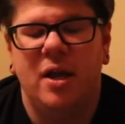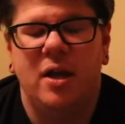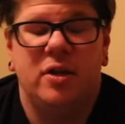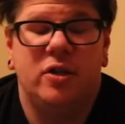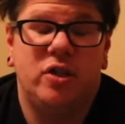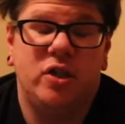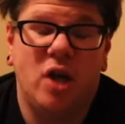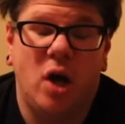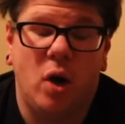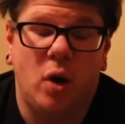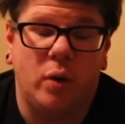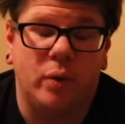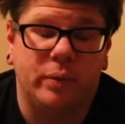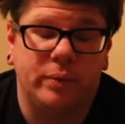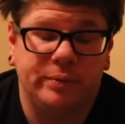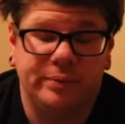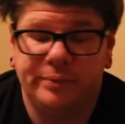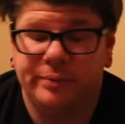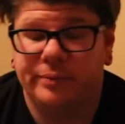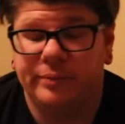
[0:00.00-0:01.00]
So,
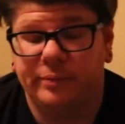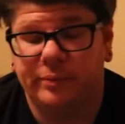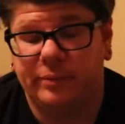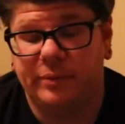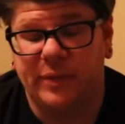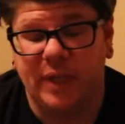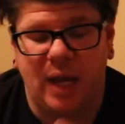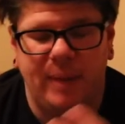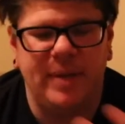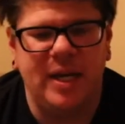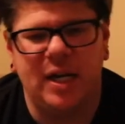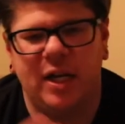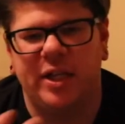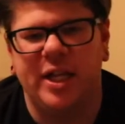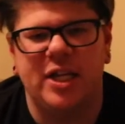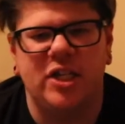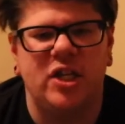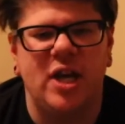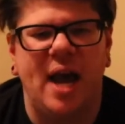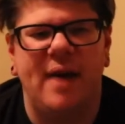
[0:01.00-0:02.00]
I mean,
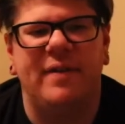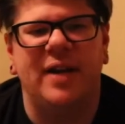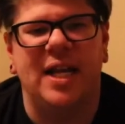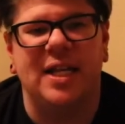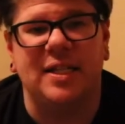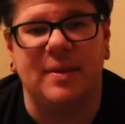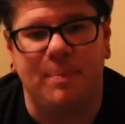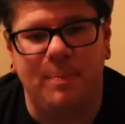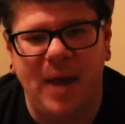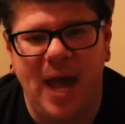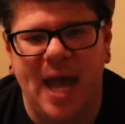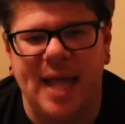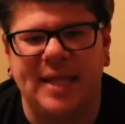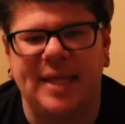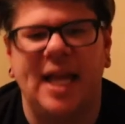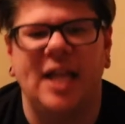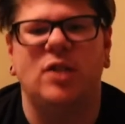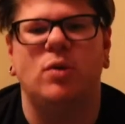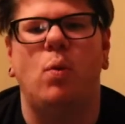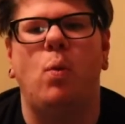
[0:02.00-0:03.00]
unless you have it as a pet,
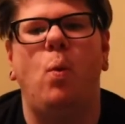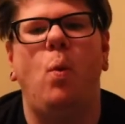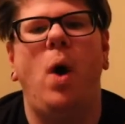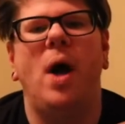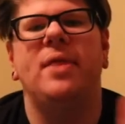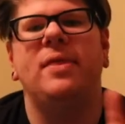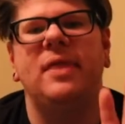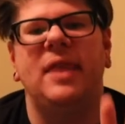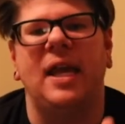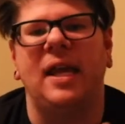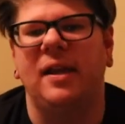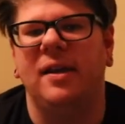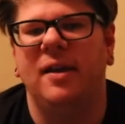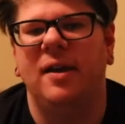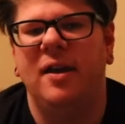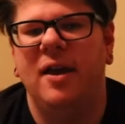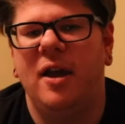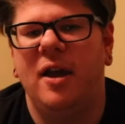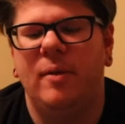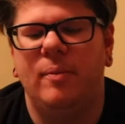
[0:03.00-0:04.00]
that's one thing.
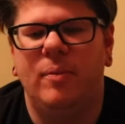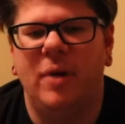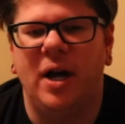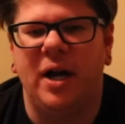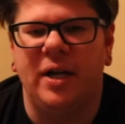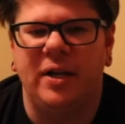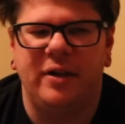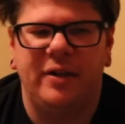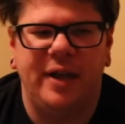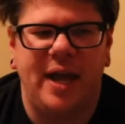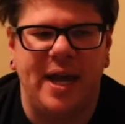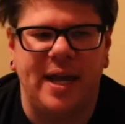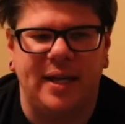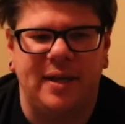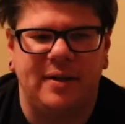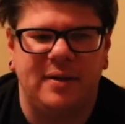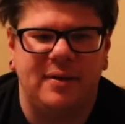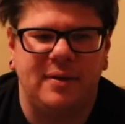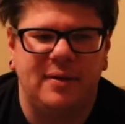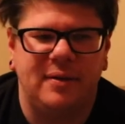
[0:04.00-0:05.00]
But, like,
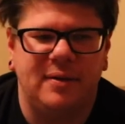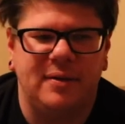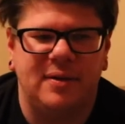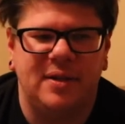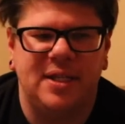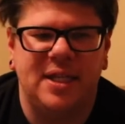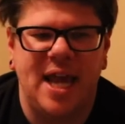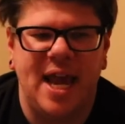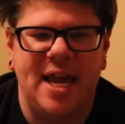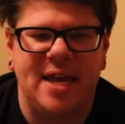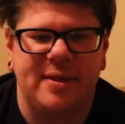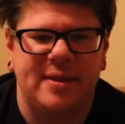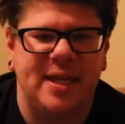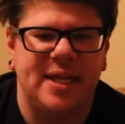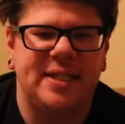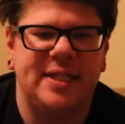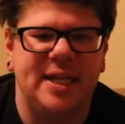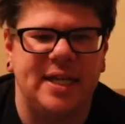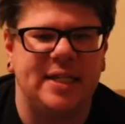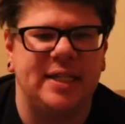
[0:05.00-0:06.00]
say
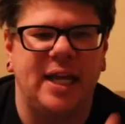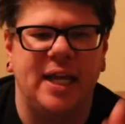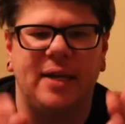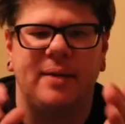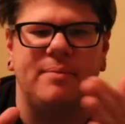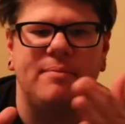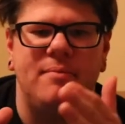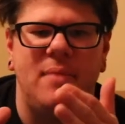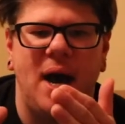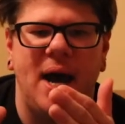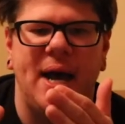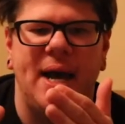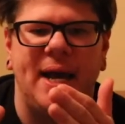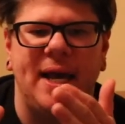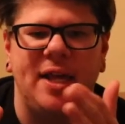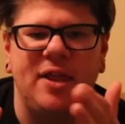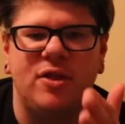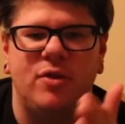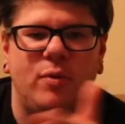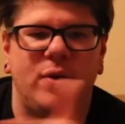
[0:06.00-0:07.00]
this is, like,
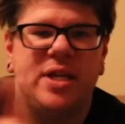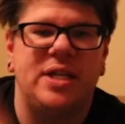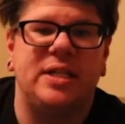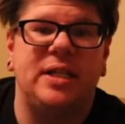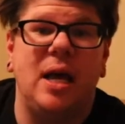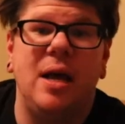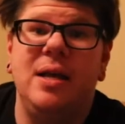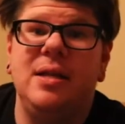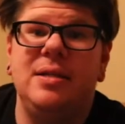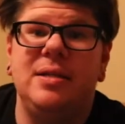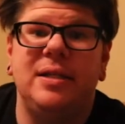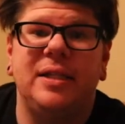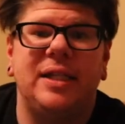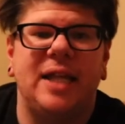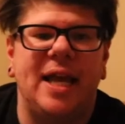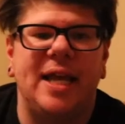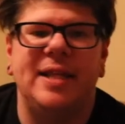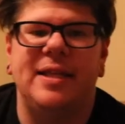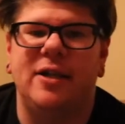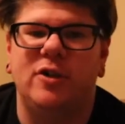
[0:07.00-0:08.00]
my three sons
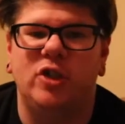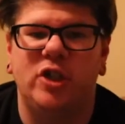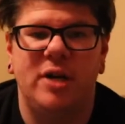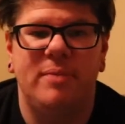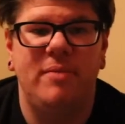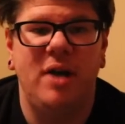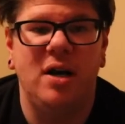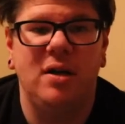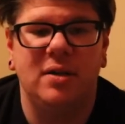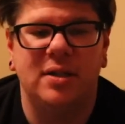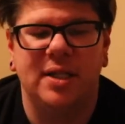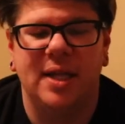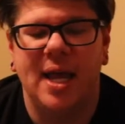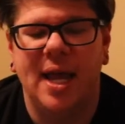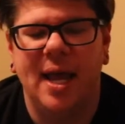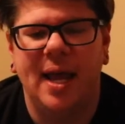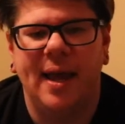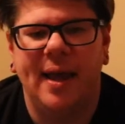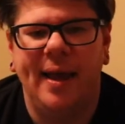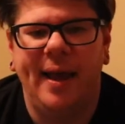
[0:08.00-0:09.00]
and they're chipmunks.
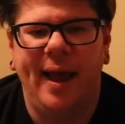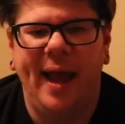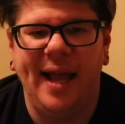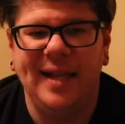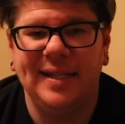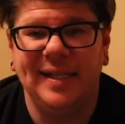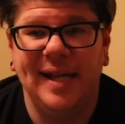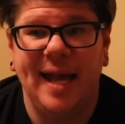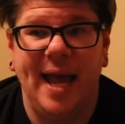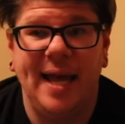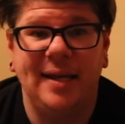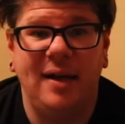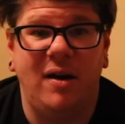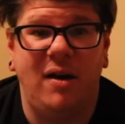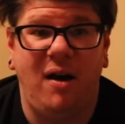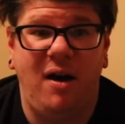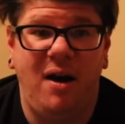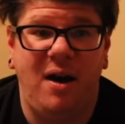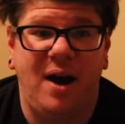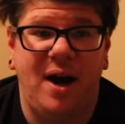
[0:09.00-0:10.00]
That's kind of
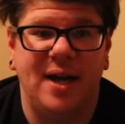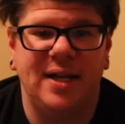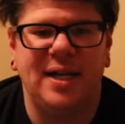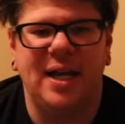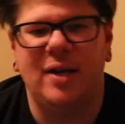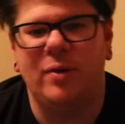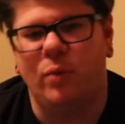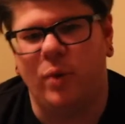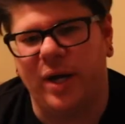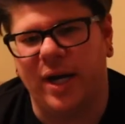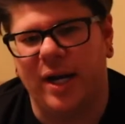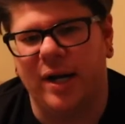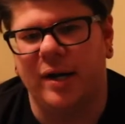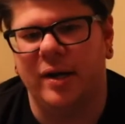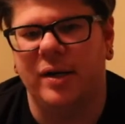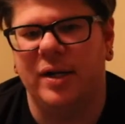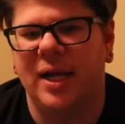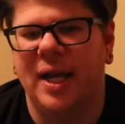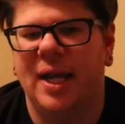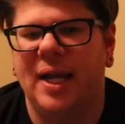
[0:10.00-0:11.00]
odd and
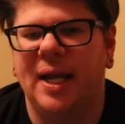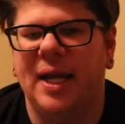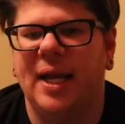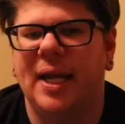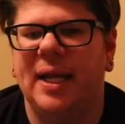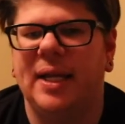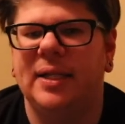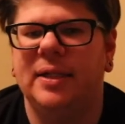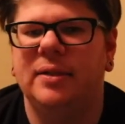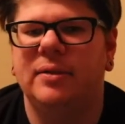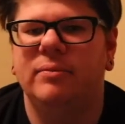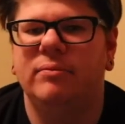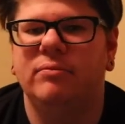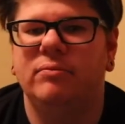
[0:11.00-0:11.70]
weird and